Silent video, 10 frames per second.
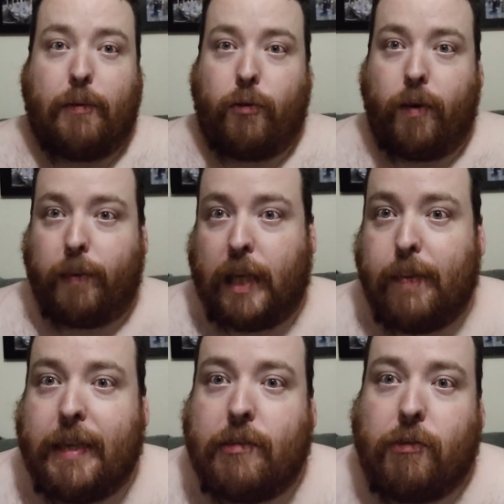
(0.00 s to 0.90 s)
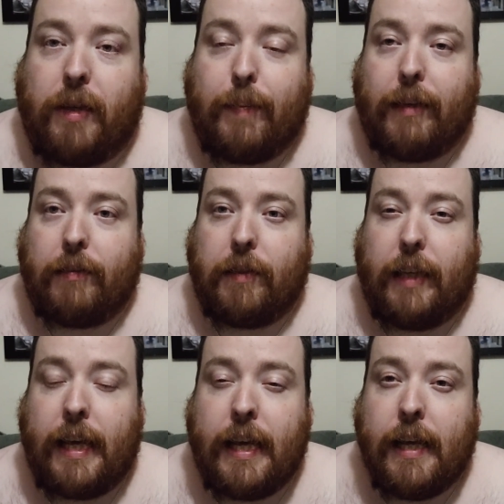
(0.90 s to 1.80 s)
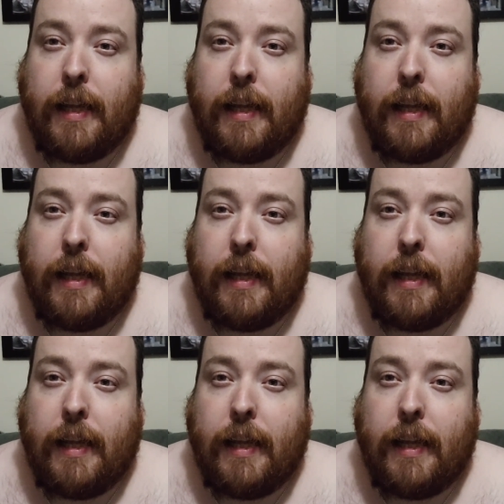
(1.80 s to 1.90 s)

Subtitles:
who I'm gonna be talking about today.